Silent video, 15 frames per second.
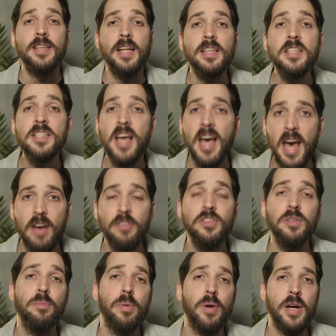That is a
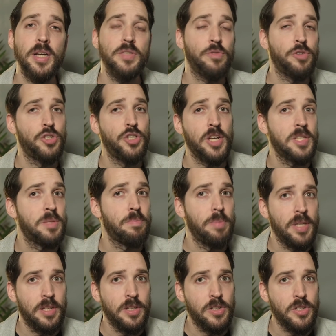hefty price for just
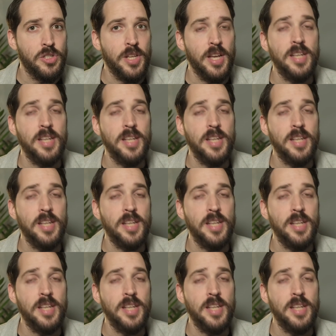speakers,